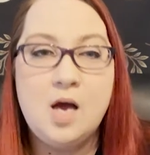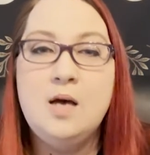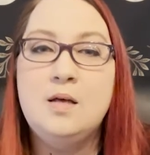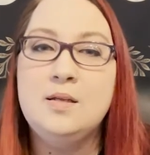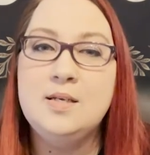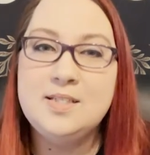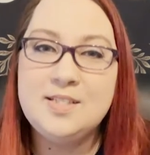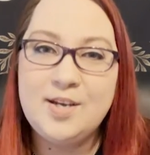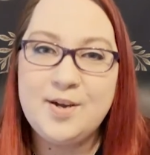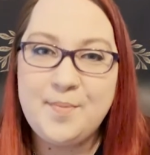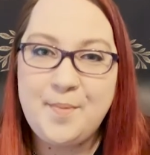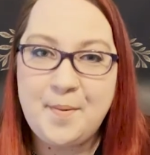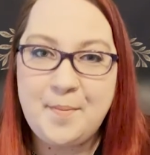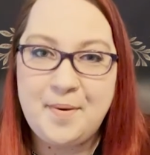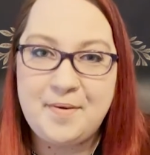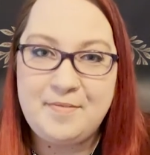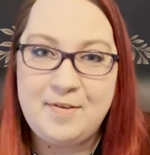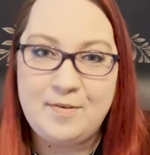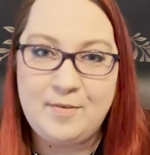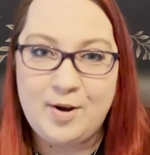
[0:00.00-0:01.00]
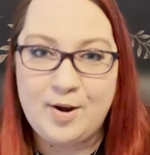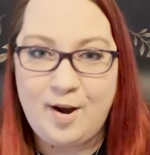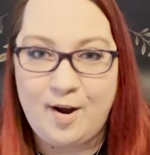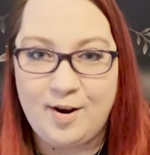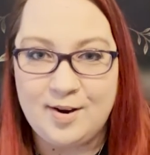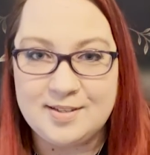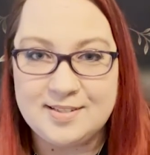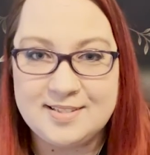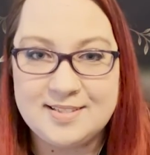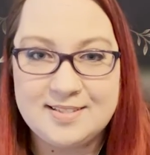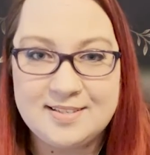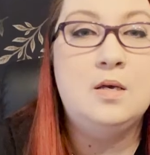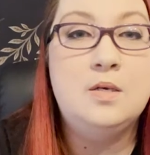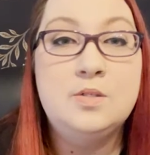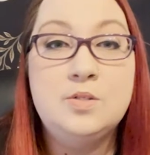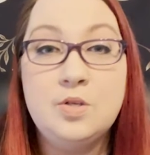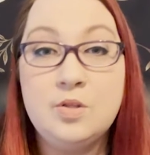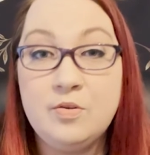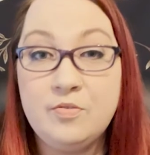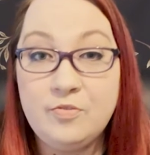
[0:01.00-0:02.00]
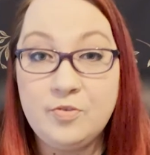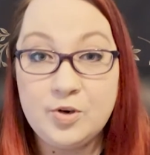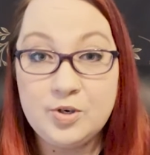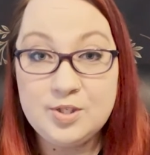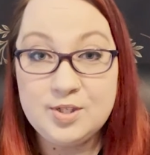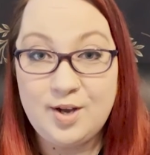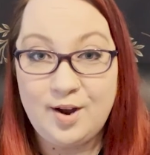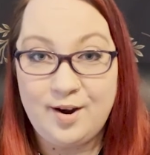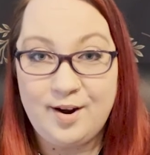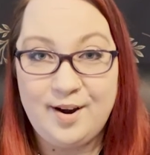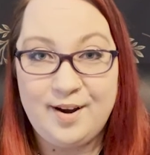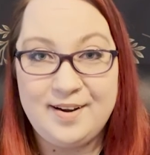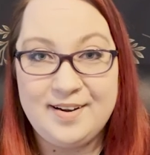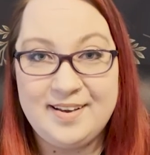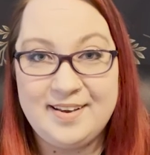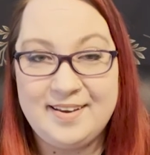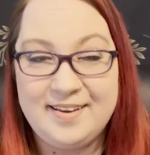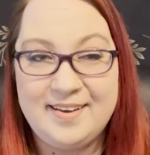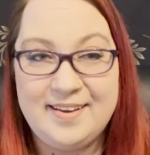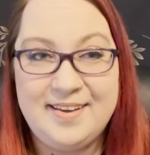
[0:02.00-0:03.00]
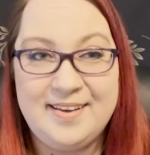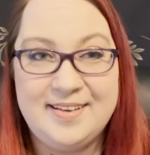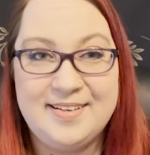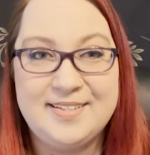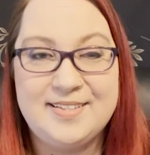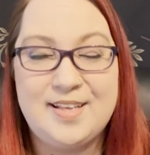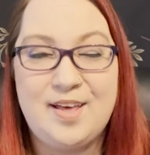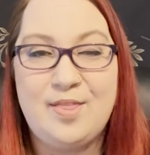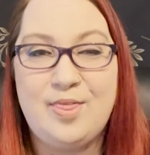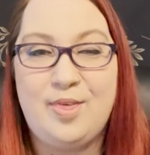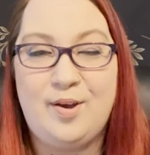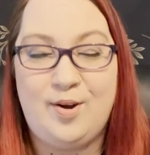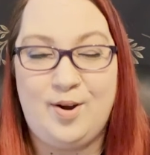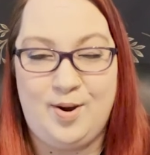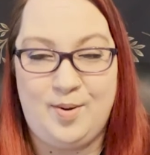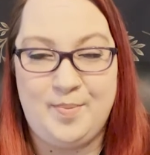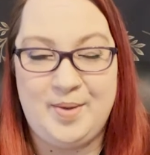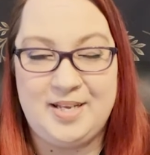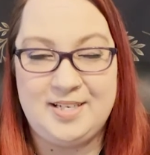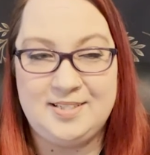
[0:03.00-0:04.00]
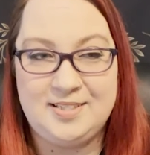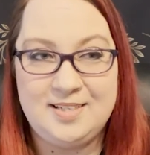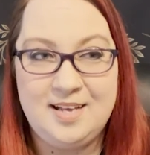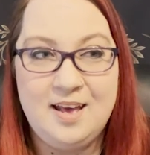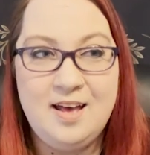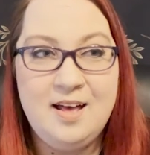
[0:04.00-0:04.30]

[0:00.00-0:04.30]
Let's talk about my favorite cards. So the first card is the Hermit.